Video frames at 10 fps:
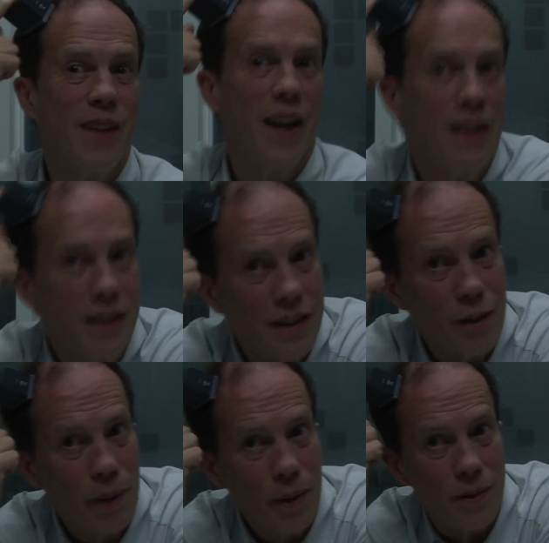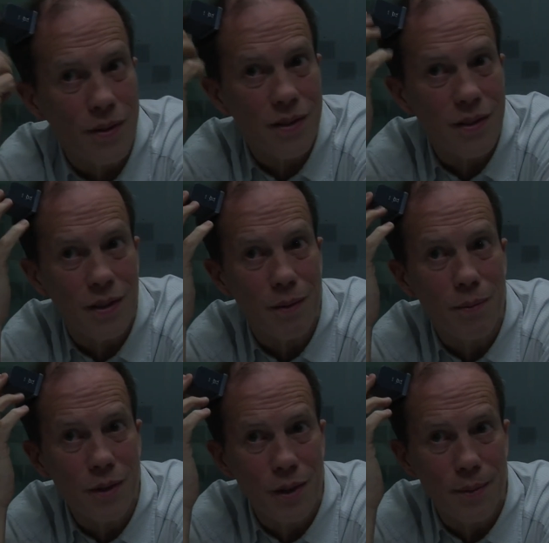adding components to them
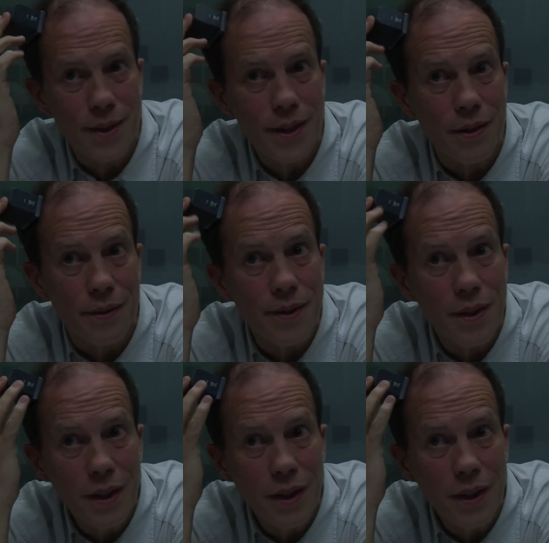to themselves.